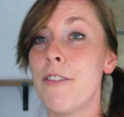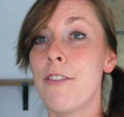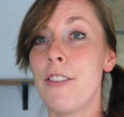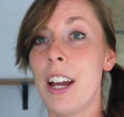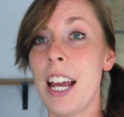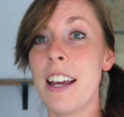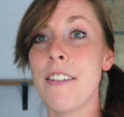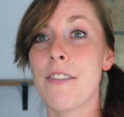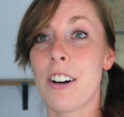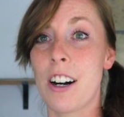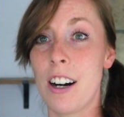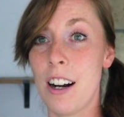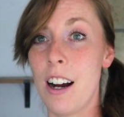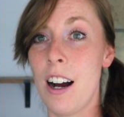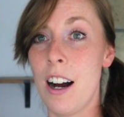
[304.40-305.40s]

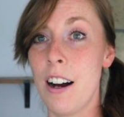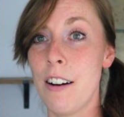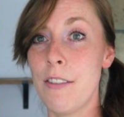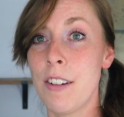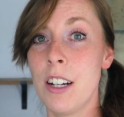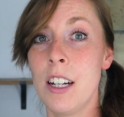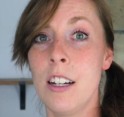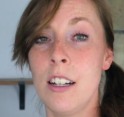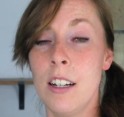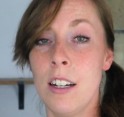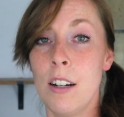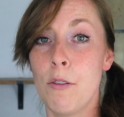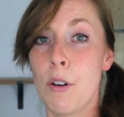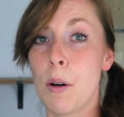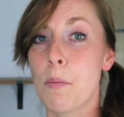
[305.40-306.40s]
favor of
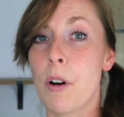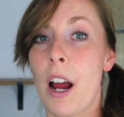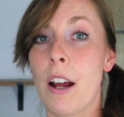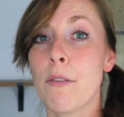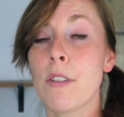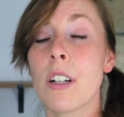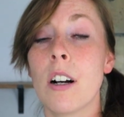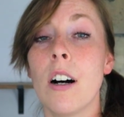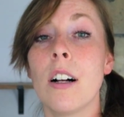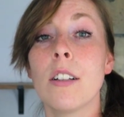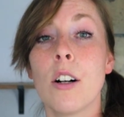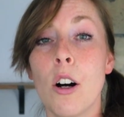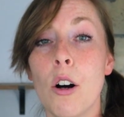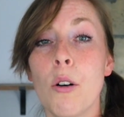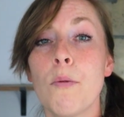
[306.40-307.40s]
what Brad would call
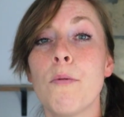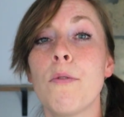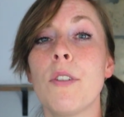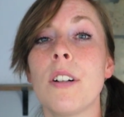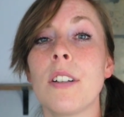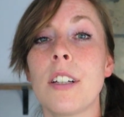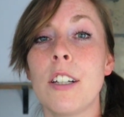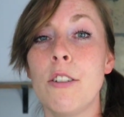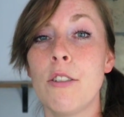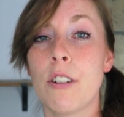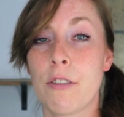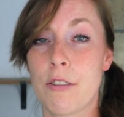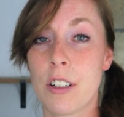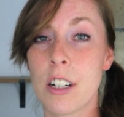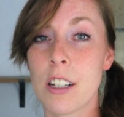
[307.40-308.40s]
hopeful
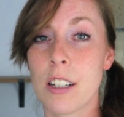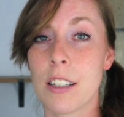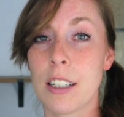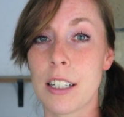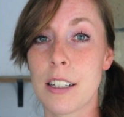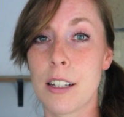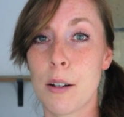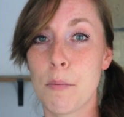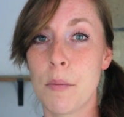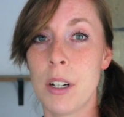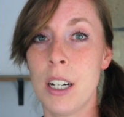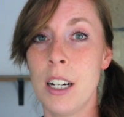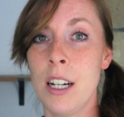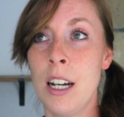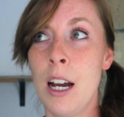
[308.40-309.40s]
universalism
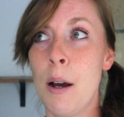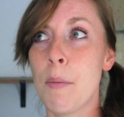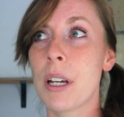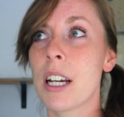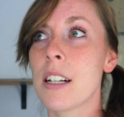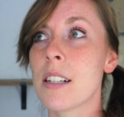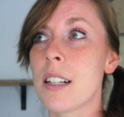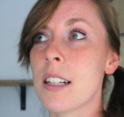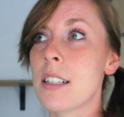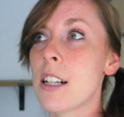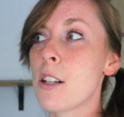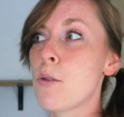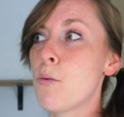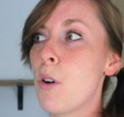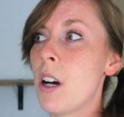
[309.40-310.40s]
because this
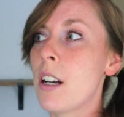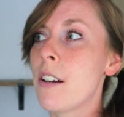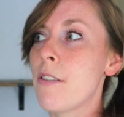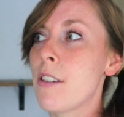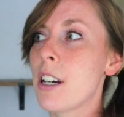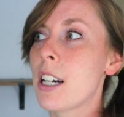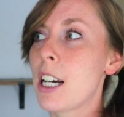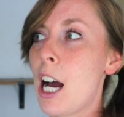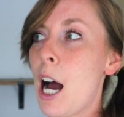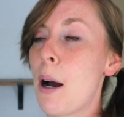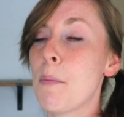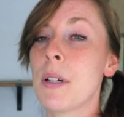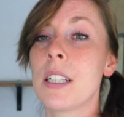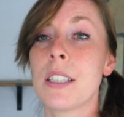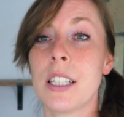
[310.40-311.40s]
is one of the
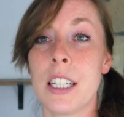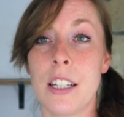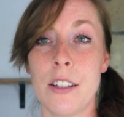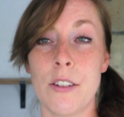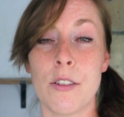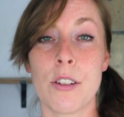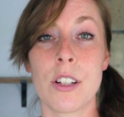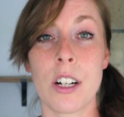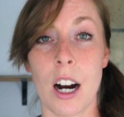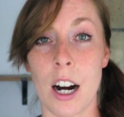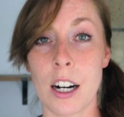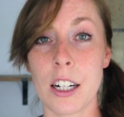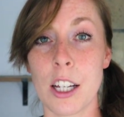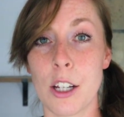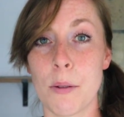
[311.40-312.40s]
commonly used
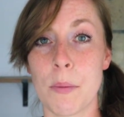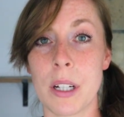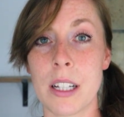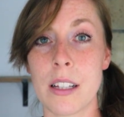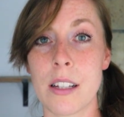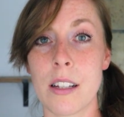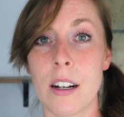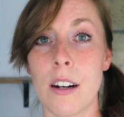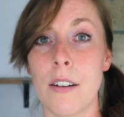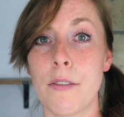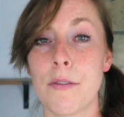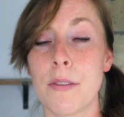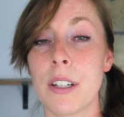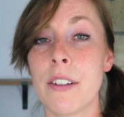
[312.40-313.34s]
arguments of